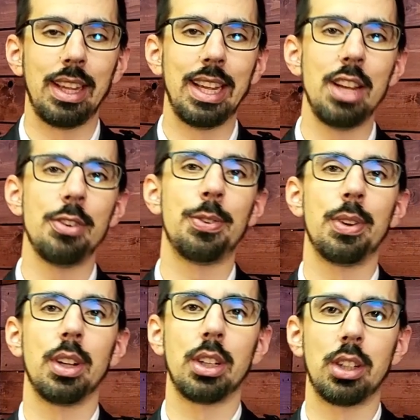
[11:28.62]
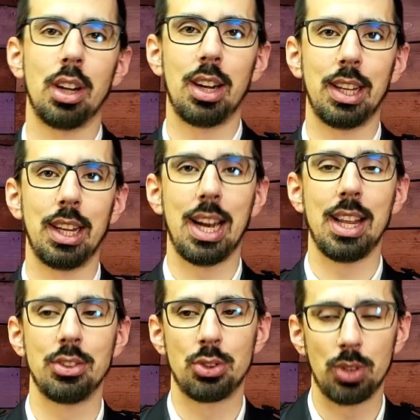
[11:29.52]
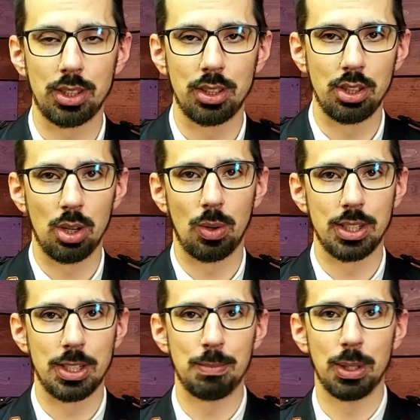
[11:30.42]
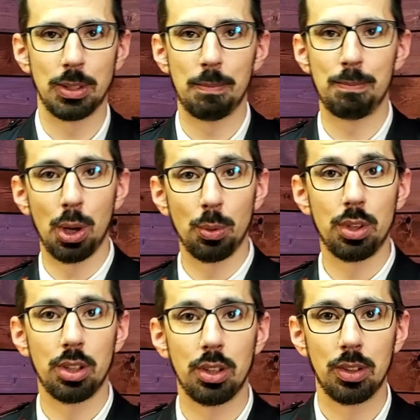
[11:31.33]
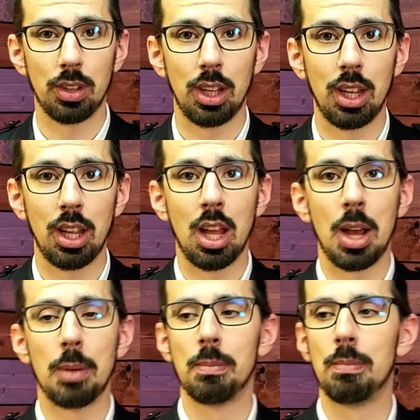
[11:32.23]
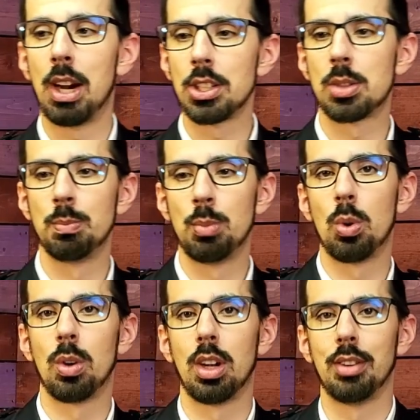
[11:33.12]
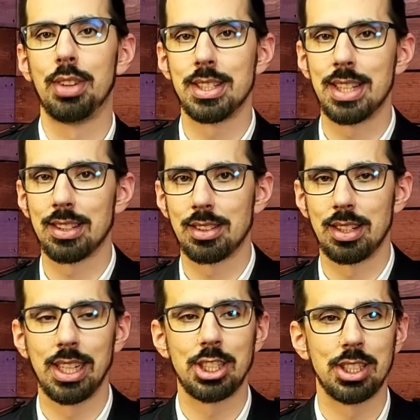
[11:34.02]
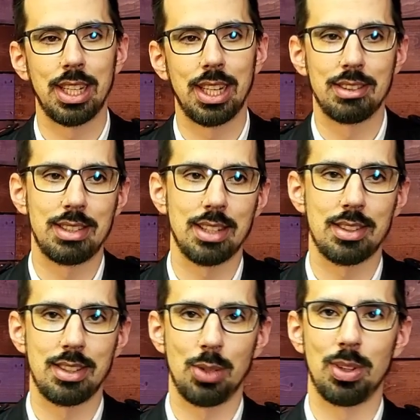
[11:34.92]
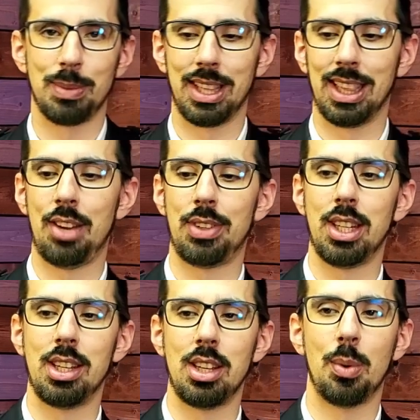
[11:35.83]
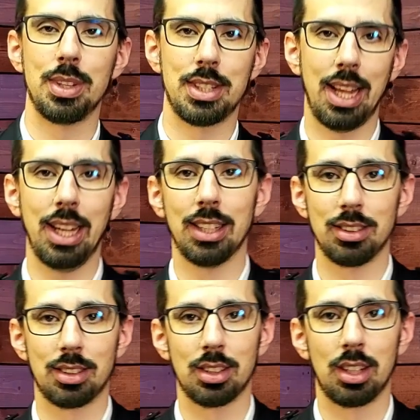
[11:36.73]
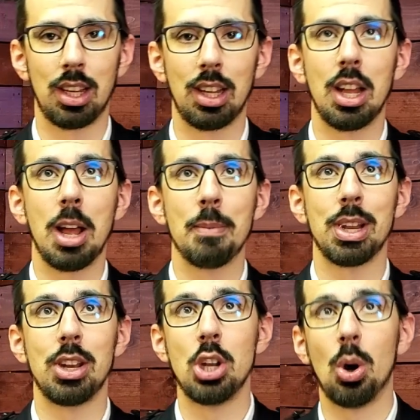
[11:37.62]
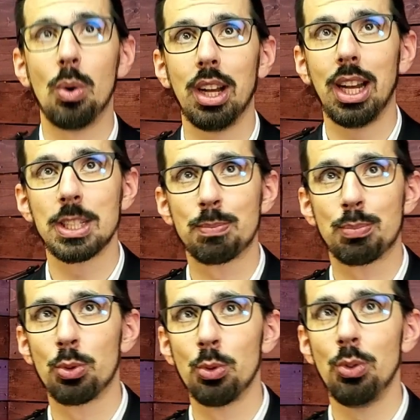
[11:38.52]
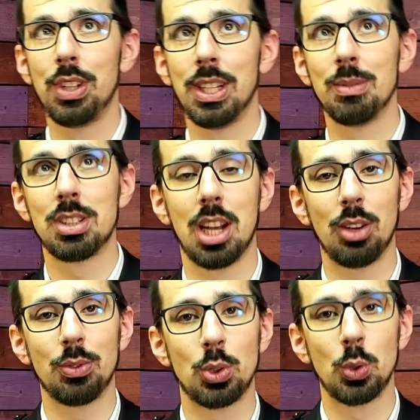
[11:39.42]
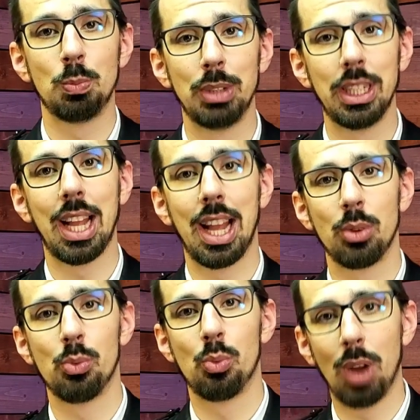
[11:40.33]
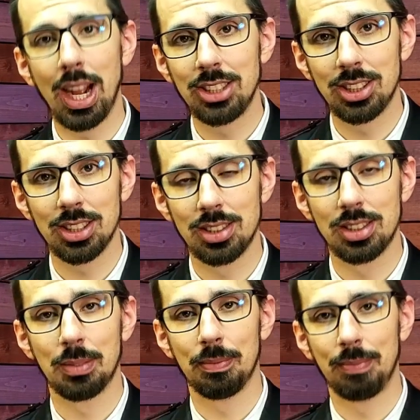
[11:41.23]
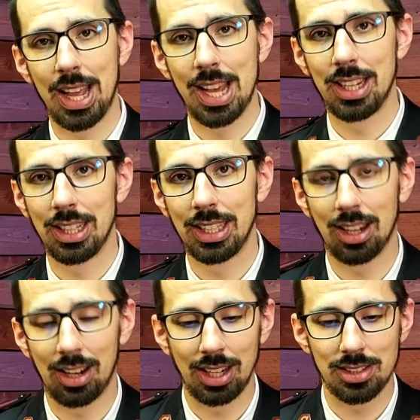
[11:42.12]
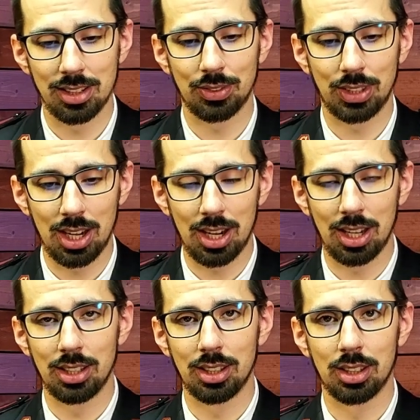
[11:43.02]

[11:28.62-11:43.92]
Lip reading: If God had instructed Noah to build a boat, much more of his destination and his destiny would have been left in Noah's hands. But Noah has proved himself to be a righteous man in the eyes of God.